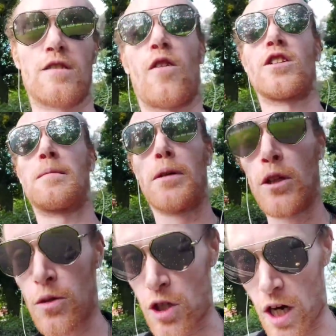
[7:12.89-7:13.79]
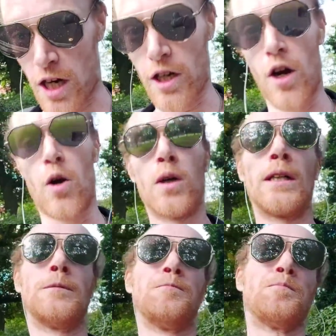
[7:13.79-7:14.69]
As far as the Paluche go,
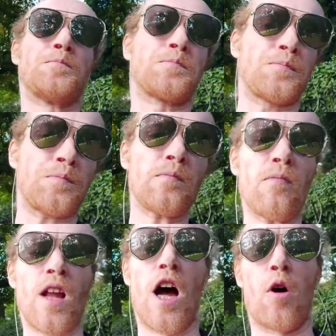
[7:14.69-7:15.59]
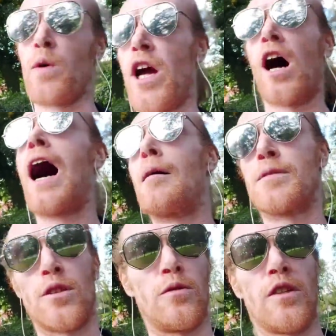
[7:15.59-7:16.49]
uh, we are
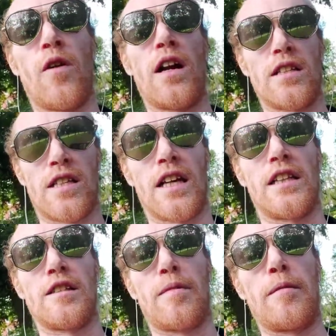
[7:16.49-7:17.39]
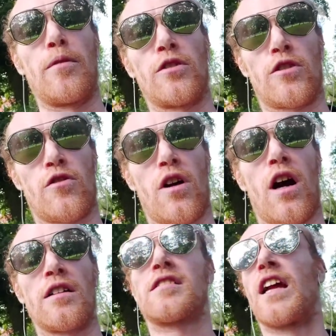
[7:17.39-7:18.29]
absolutely ready to take these people to
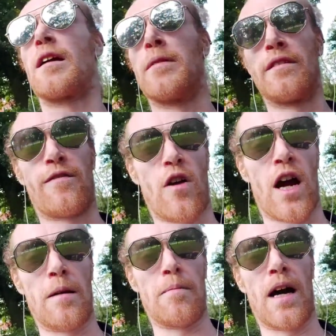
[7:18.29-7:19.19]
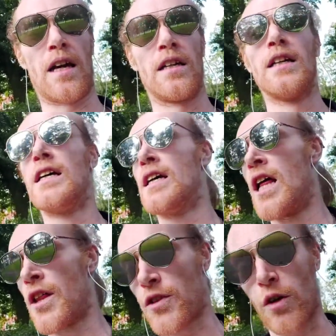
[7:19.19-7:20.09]
trial, stick them in the frying pan,
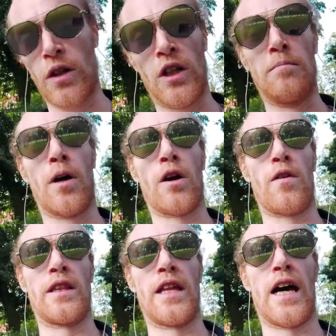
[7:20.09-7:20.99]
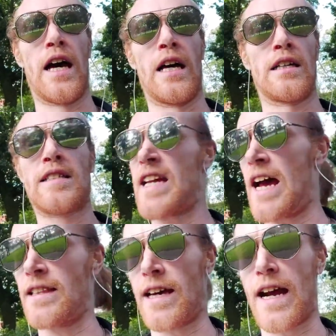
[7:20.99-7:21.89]
throw a little butter in there,
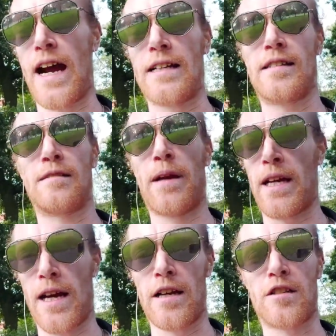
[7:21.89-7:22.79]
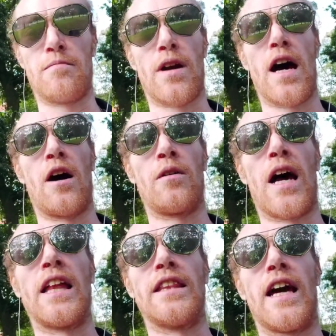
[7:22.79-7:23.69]
tan that ass, make it nice and brown,
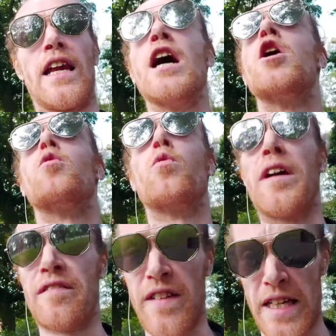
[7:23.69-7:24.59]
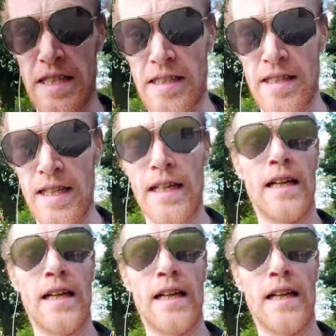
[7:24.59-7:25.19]
and then we feast.